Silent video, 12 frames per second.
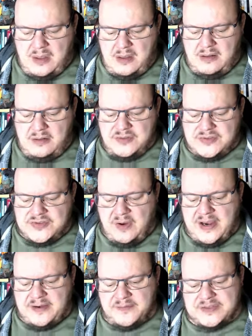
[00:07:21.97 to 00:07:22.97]

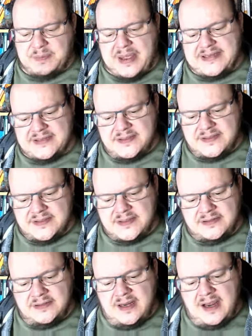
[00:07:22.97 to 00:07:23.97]
design of spaces,
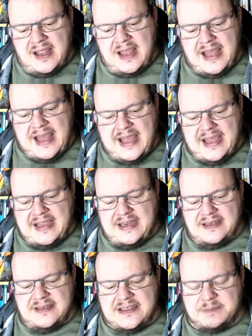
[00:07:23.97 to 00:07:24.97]

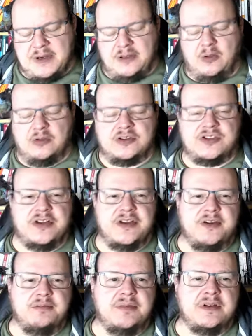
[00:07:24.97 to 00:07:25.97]
and there's been a
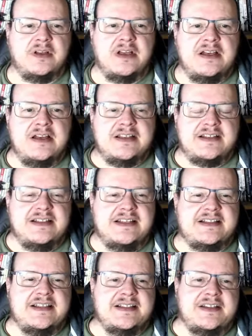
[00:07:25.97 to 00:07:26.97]
long-term, at least
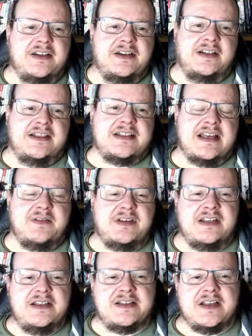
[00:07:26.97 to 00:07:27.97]
since the early
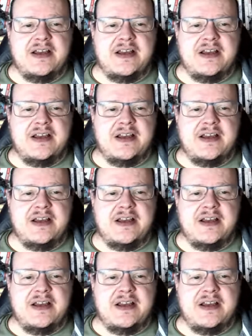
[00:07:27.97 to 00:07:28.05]
70s,